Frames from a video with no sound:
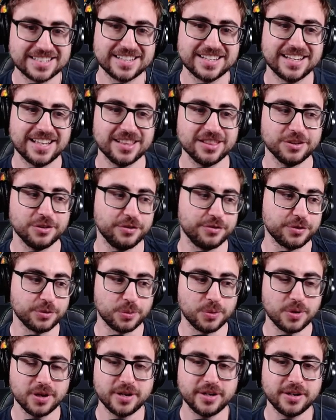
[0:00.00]
Hello
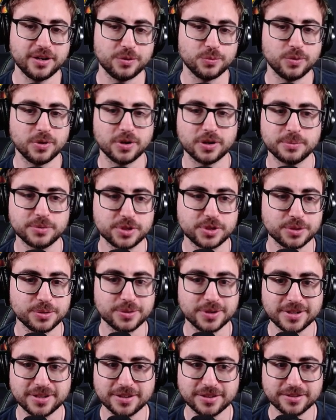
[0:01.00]
everyone and welcome to
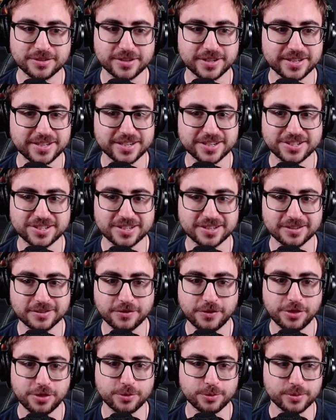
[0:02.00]
another edition of
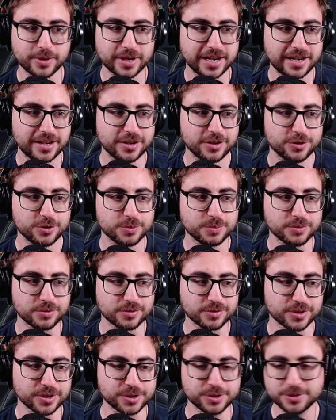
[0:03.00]
3 New
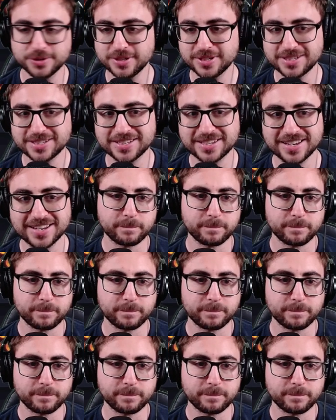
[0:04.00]
Brews.